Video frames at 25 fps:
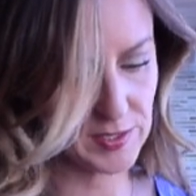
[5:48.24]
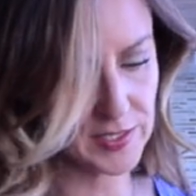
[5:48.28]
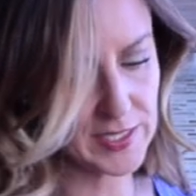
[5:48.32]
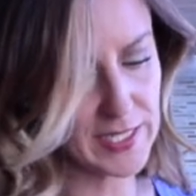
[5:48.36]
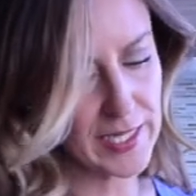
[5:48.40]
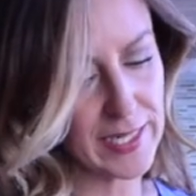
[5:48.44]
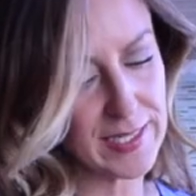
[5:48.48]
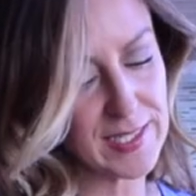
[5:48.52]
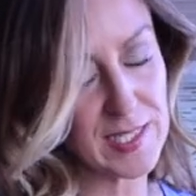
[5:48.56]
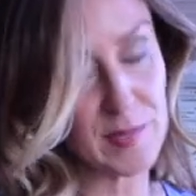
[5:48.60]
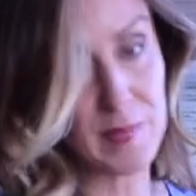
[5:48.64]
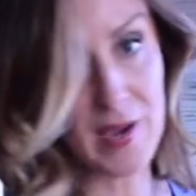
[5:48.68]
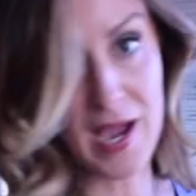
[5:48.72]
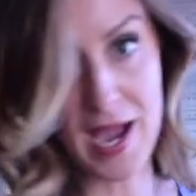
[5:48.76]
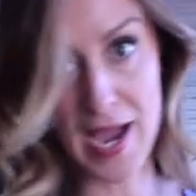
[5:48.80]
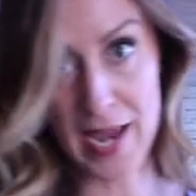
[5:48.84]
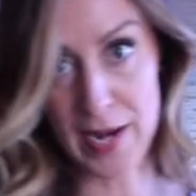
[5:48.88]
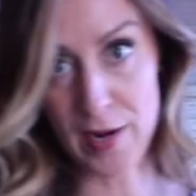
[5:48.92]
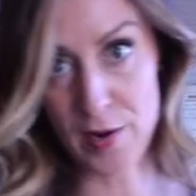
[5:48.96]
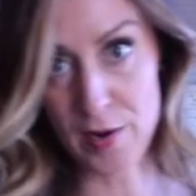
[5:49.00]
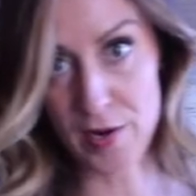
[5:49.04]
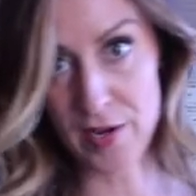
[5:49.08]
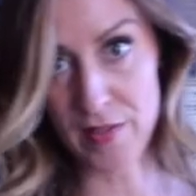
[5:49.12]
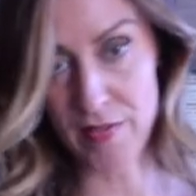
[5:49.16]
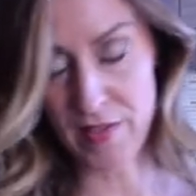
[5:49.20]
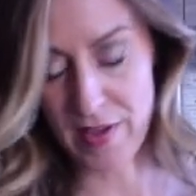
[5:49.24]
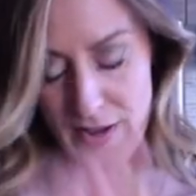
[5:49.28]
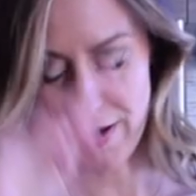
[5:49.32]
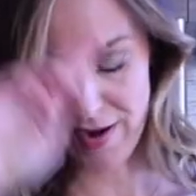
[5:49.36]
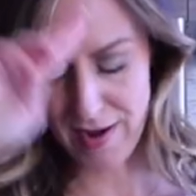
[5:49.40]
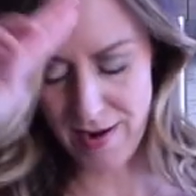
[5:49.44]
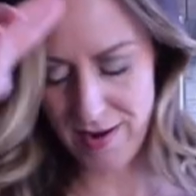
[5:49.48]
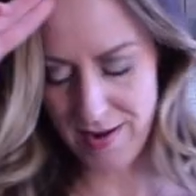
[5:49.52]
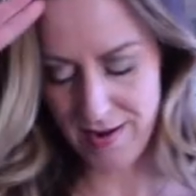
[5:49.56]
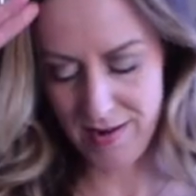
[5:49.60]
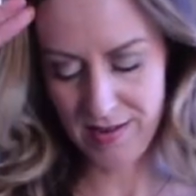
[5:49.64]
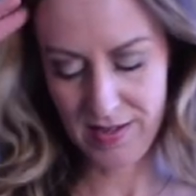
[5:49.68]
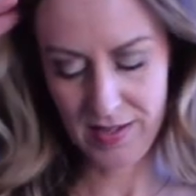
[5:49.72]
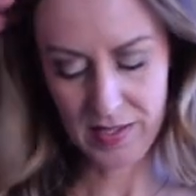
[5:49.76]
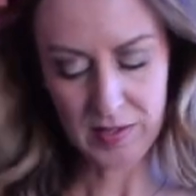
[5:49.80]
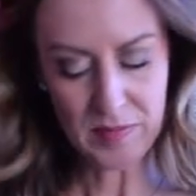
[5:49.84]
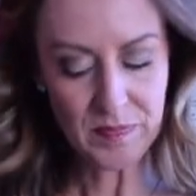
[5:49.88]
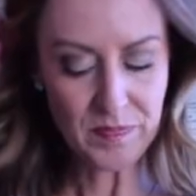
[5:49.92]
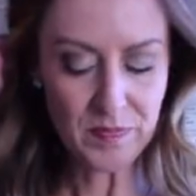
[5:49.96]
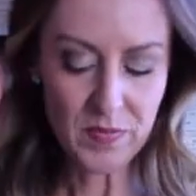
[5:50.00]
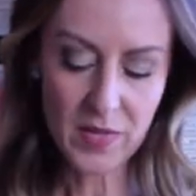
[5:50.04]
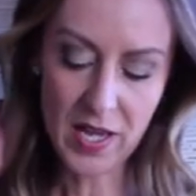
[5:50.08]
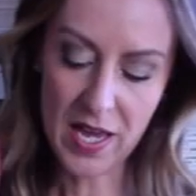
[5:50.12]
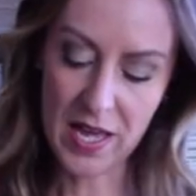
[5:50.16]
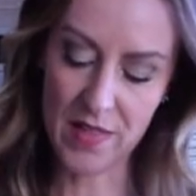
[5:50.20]
Getting some iron in there.
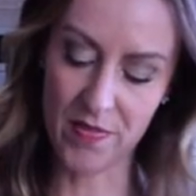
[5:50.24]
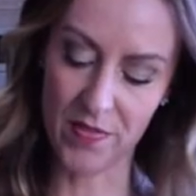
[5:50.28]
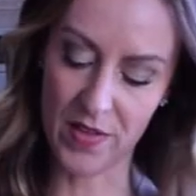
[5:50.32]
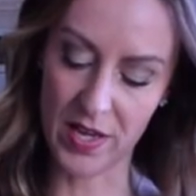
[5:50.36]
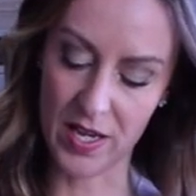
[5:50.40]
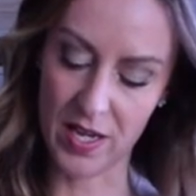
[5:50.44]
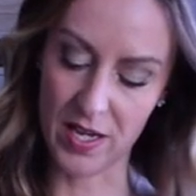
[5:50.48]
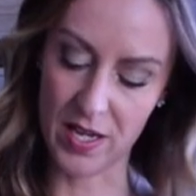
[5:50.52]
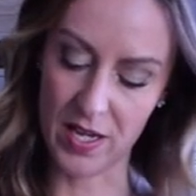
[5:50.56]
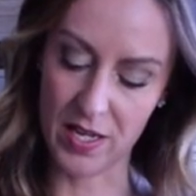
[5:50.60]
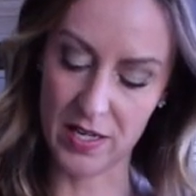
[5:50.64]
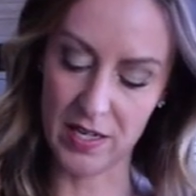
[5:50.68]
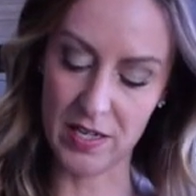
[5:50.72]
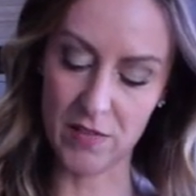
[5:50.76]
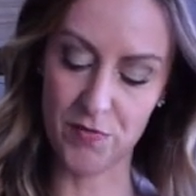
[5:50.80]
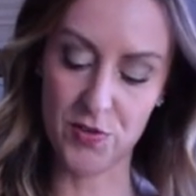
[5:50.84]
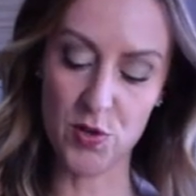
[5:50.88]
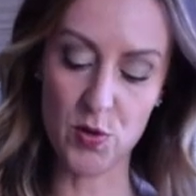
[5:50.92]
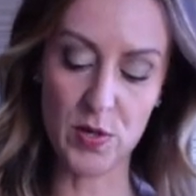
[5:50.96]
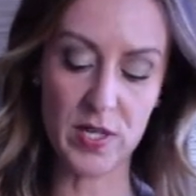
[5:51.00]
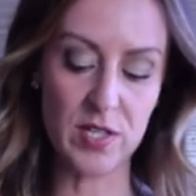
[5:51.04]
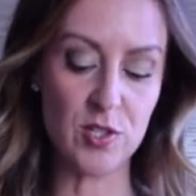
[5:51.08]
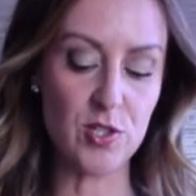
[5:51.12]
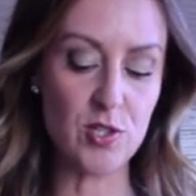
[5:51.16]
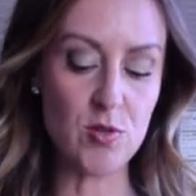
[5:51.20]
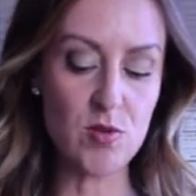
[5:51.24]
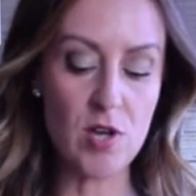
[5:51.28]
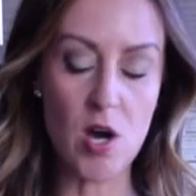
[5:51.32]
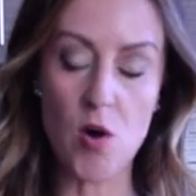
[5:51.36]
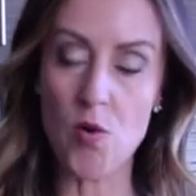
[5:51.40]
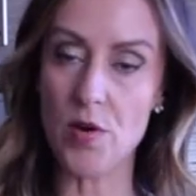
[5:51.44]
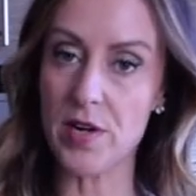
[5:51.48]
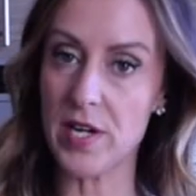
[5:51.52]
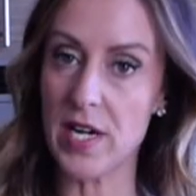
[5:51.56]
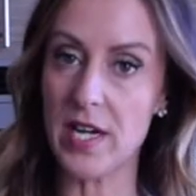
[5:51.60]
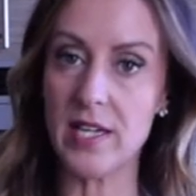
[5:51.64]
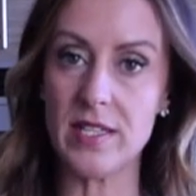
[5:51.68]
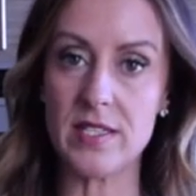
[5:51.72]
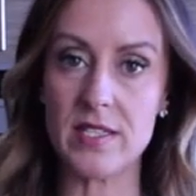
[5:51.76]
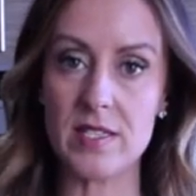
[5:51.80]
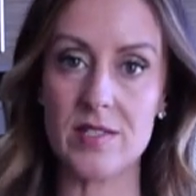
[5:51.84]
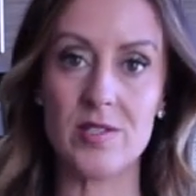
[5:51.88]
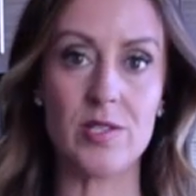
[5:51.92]
And then if you can do coconut,